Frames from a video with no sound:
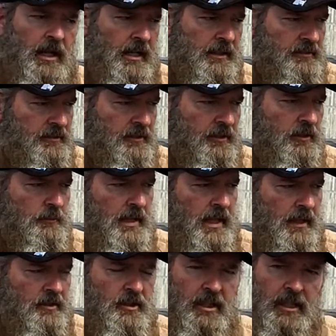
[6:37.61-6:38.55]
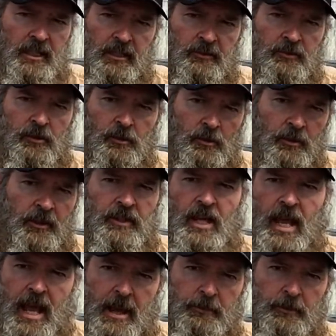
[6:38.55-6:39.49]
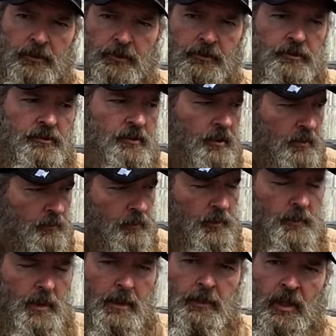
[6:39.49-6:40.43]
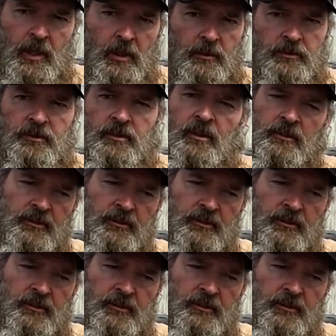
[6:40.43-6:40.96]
I still managed to hit 2 of the tap roots with my posts.